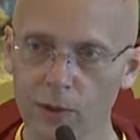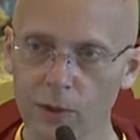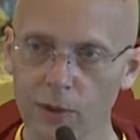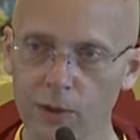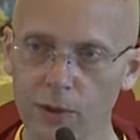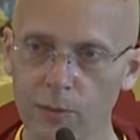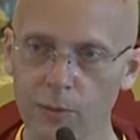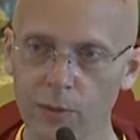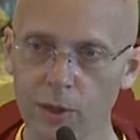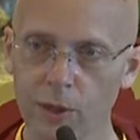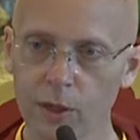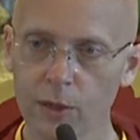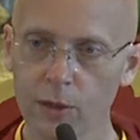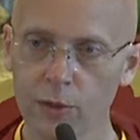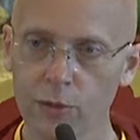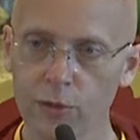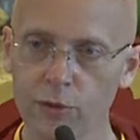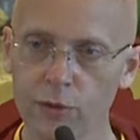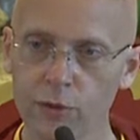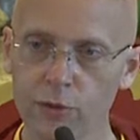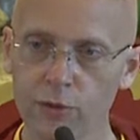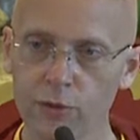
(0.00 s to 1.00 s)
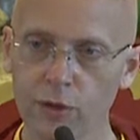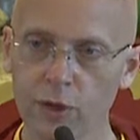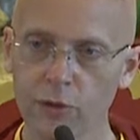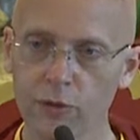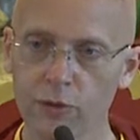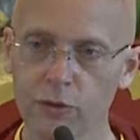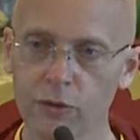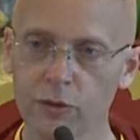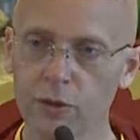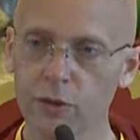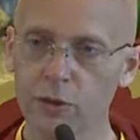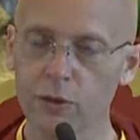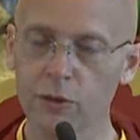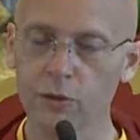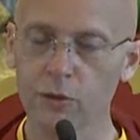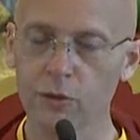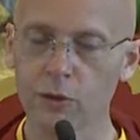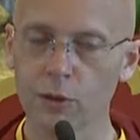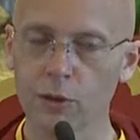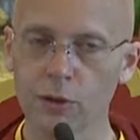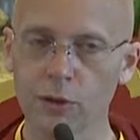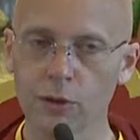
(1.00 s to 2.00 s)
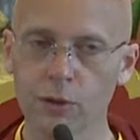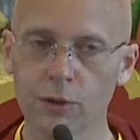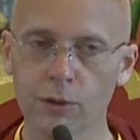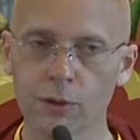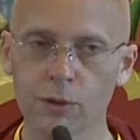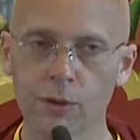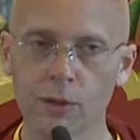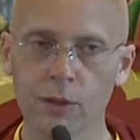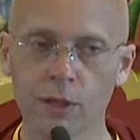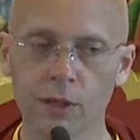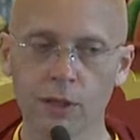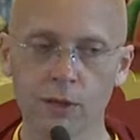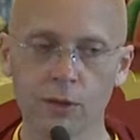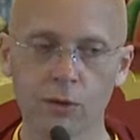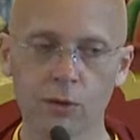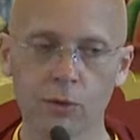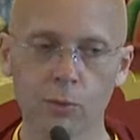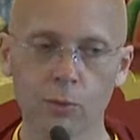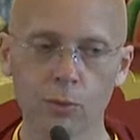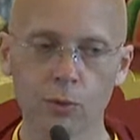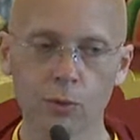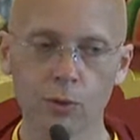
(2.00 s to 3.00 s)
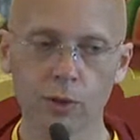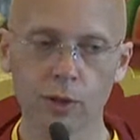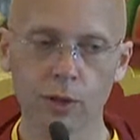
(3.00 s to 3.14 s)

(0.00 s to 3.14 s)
The mind's necessities are the noble